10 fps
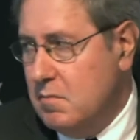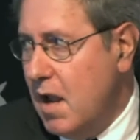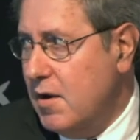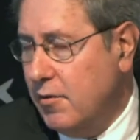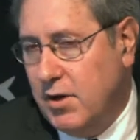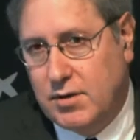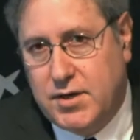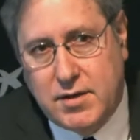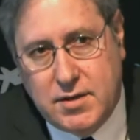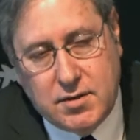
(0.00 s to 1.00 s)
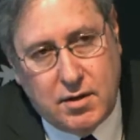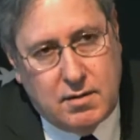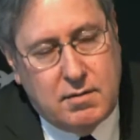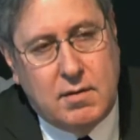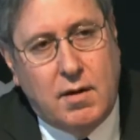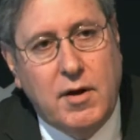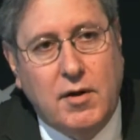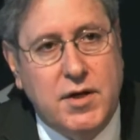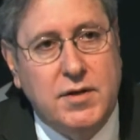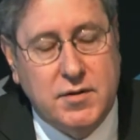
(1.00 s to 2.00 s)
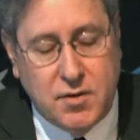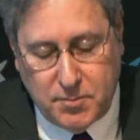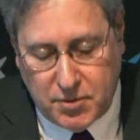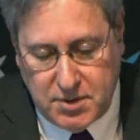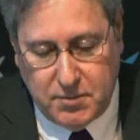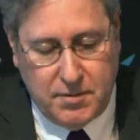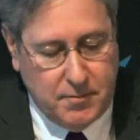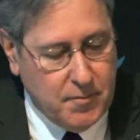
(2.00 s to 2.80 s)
any real change is not, uh, real change is not possible.